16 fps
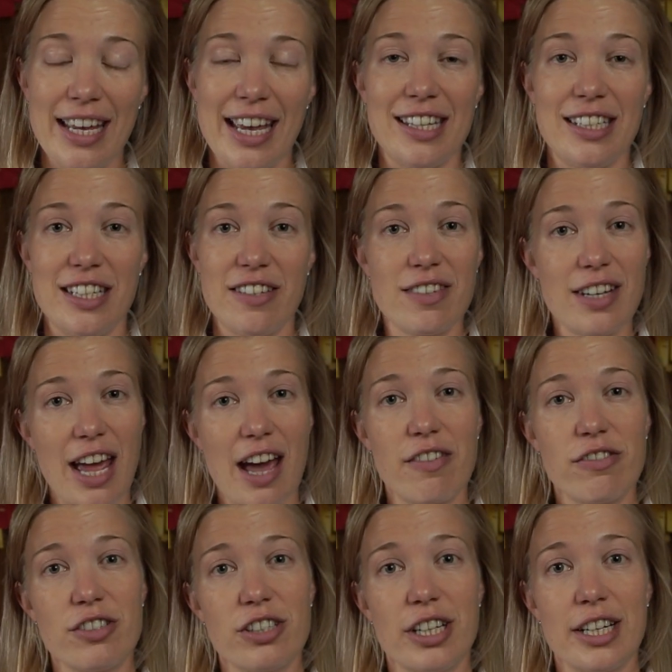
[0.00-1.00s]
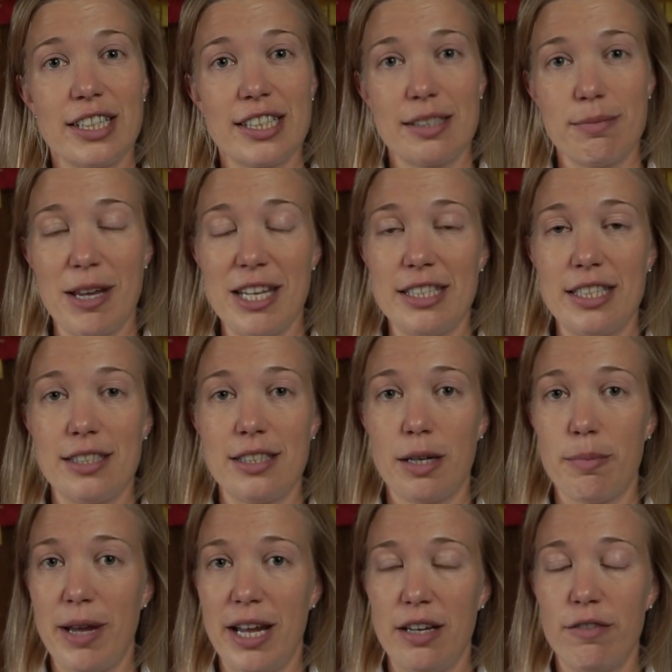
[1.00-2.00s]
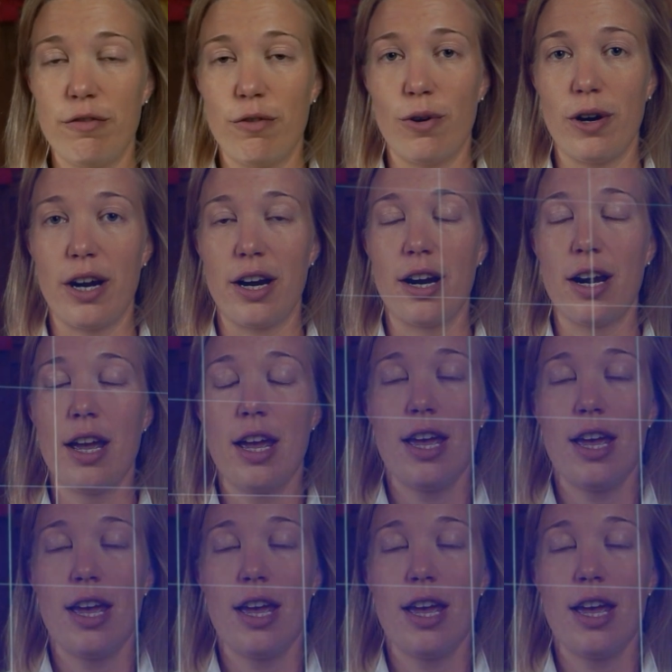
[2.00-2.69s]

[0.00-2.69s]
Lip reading: And even after expenses are paid for,